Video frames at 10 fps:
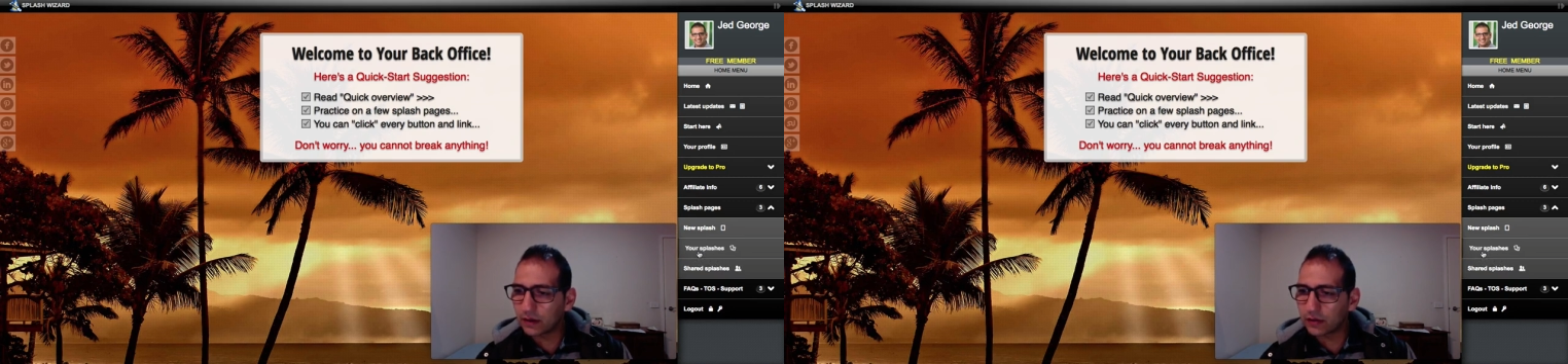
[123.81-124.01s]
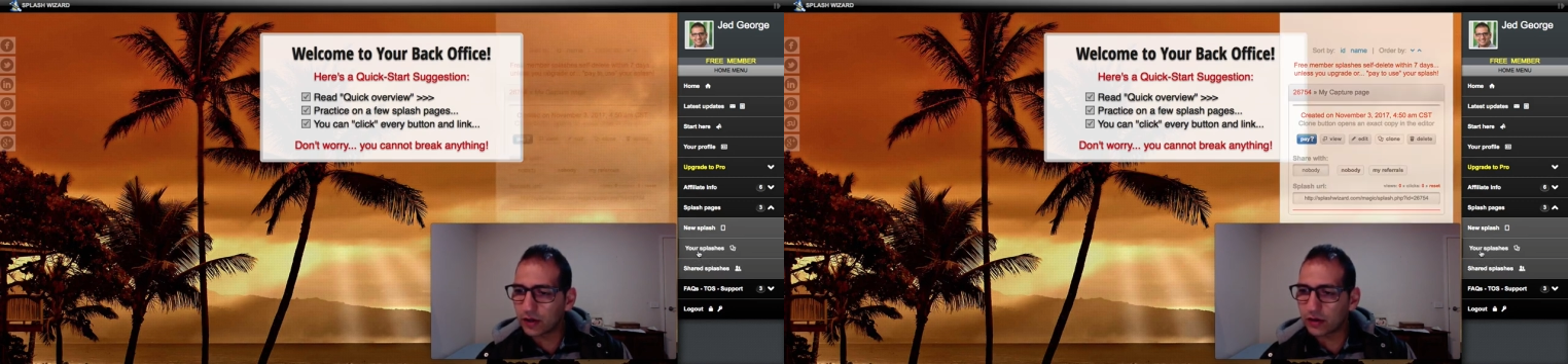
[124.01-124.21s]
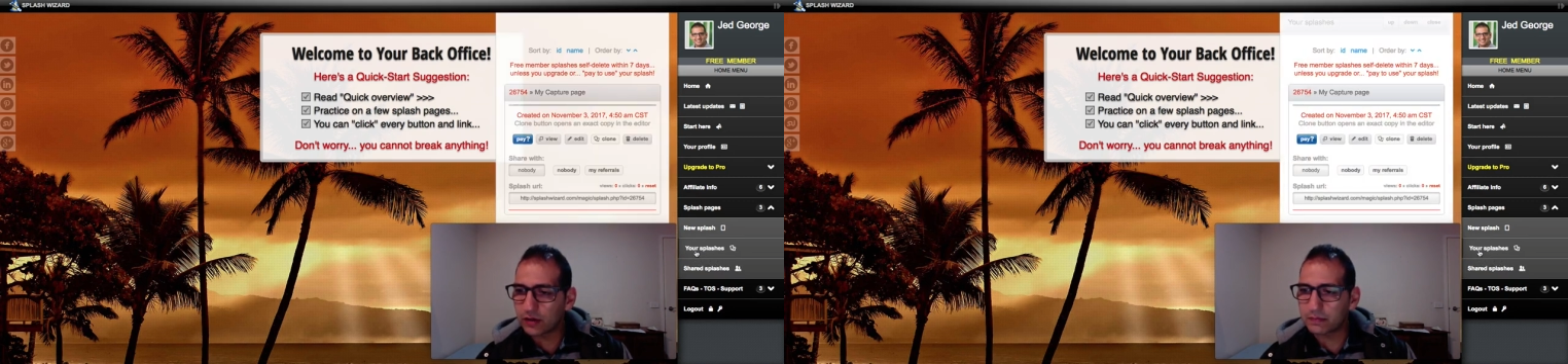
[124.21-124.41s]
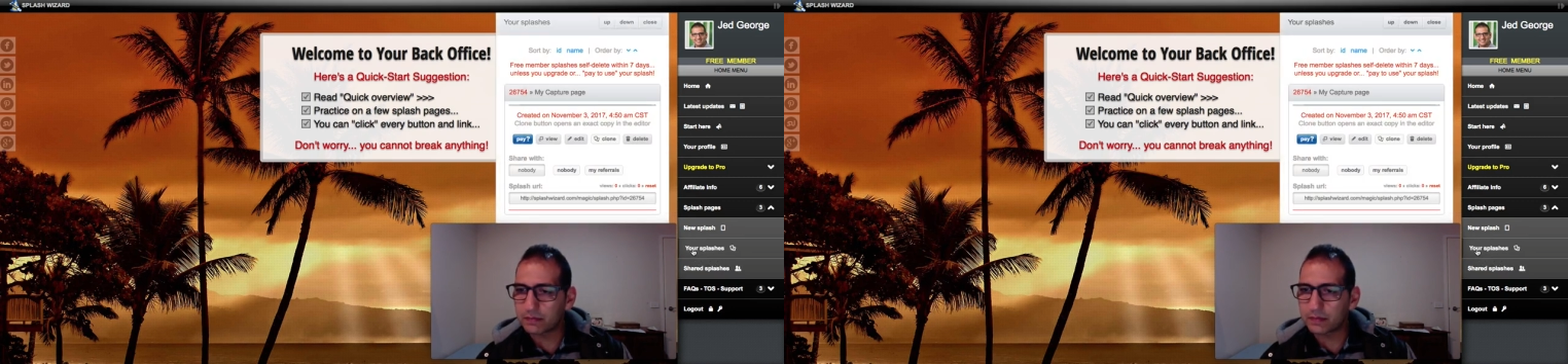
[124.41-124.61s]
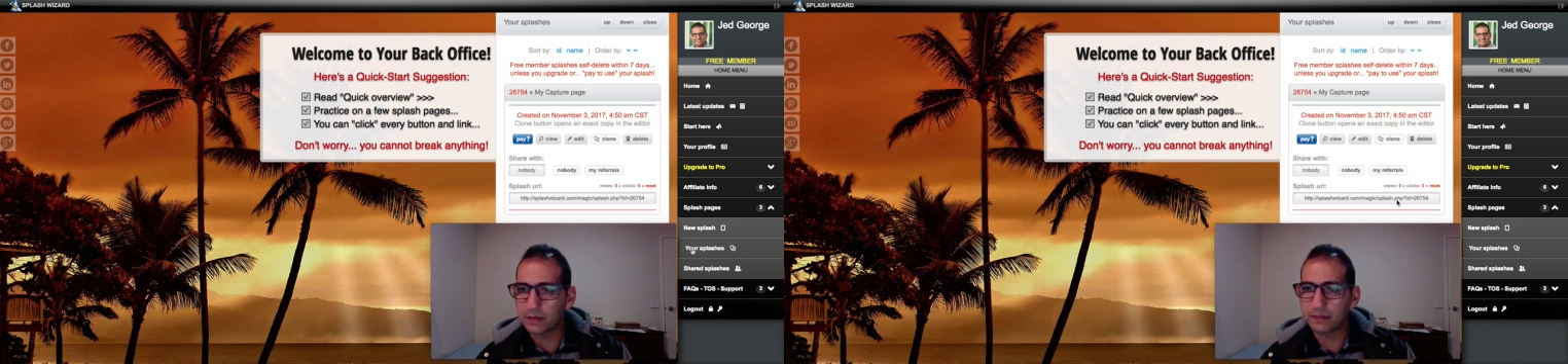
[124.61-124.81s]
show you
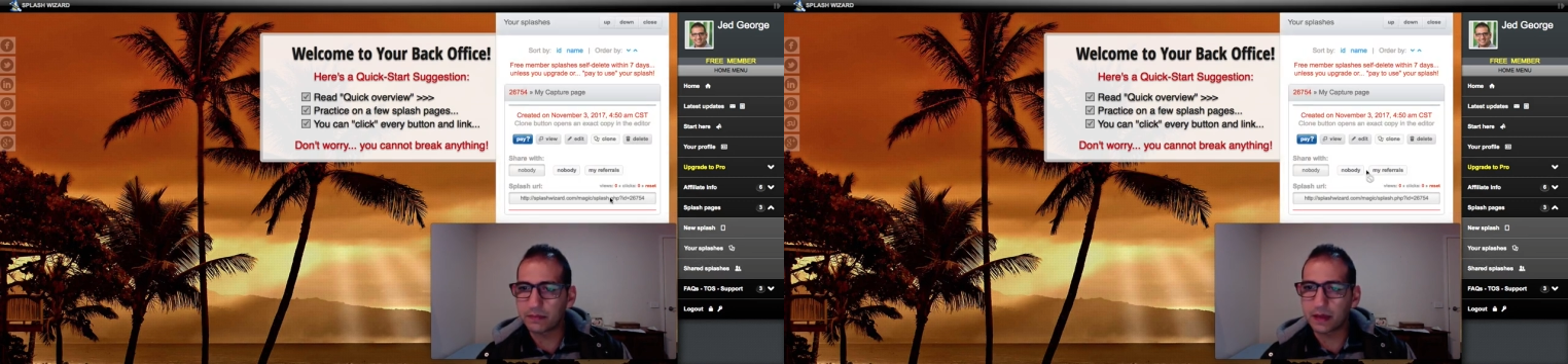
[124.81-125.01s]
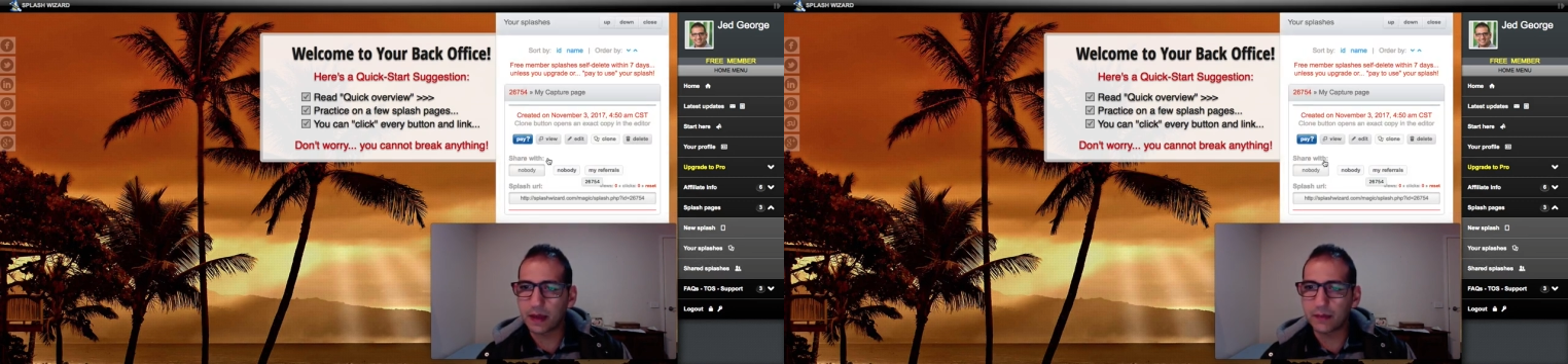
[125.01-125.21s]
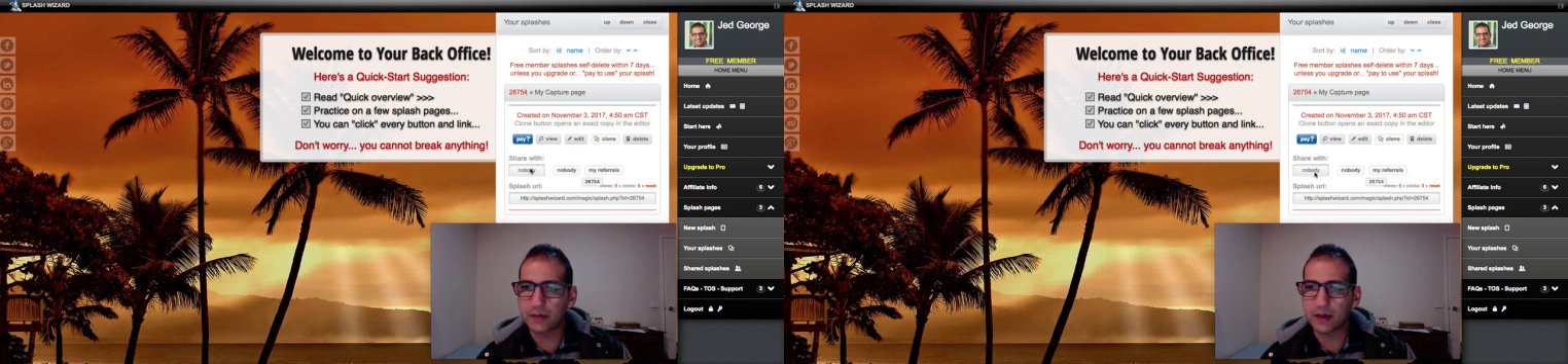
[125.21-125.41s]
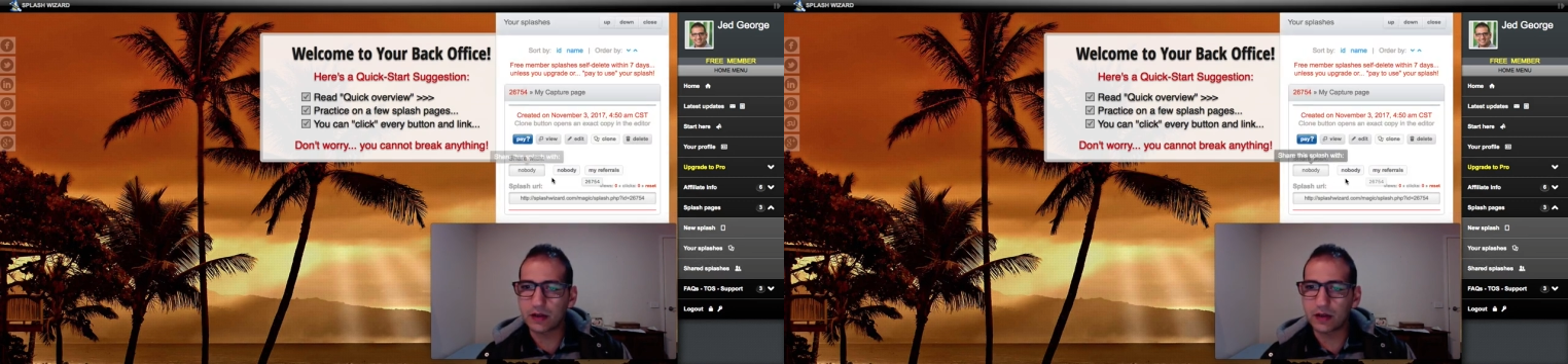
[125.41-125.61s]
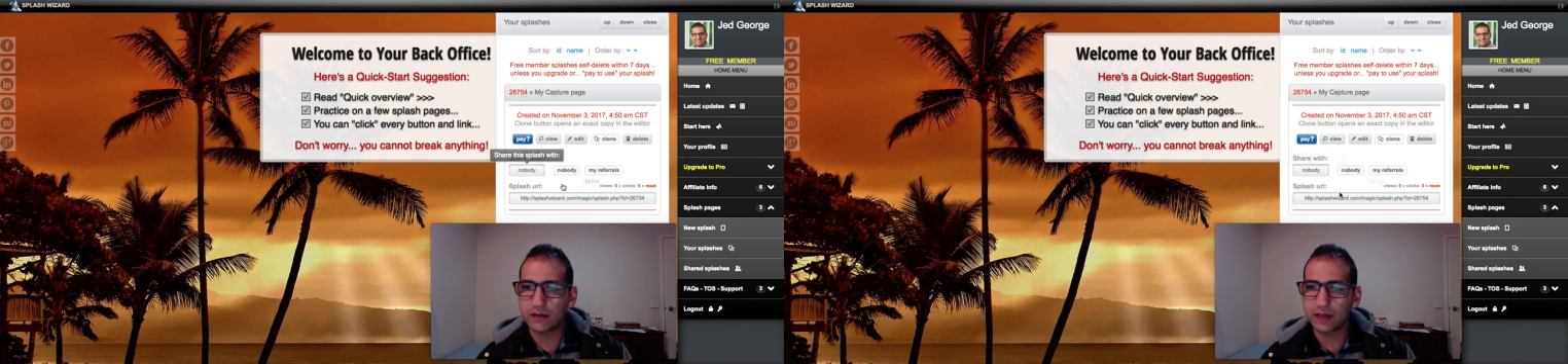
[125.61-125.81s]
the capture page
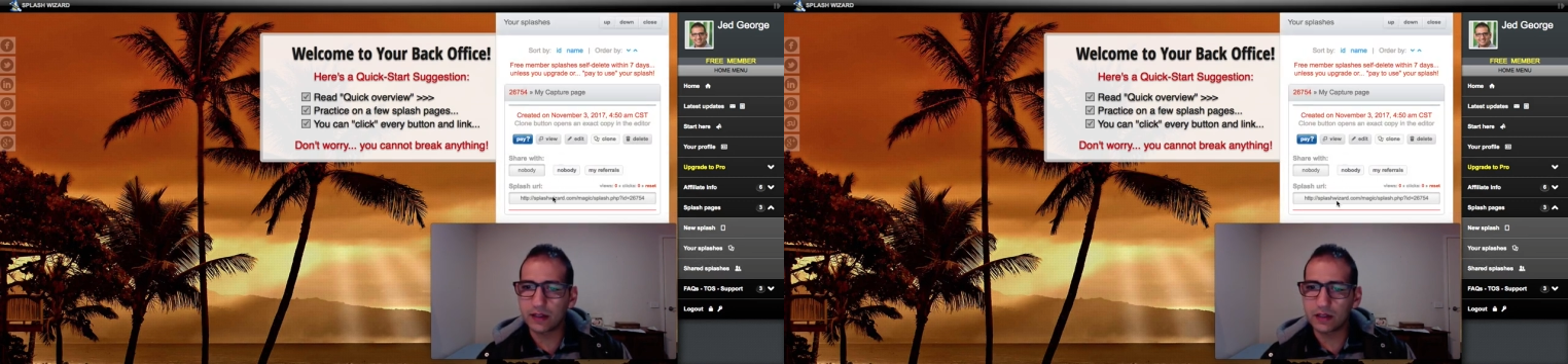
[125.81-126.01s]
that I've done.